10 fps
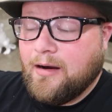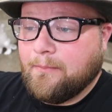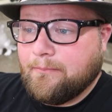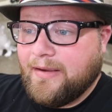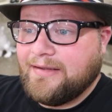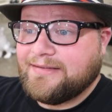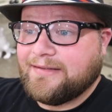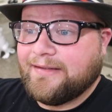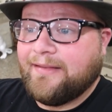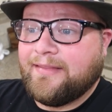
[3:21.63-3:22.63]

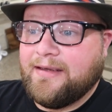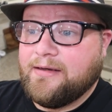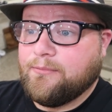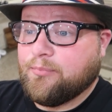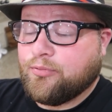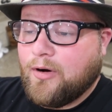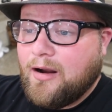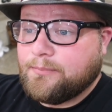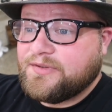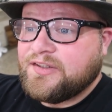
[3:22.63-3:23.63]
amazingly themed
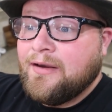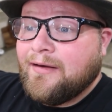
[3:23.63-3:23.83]
props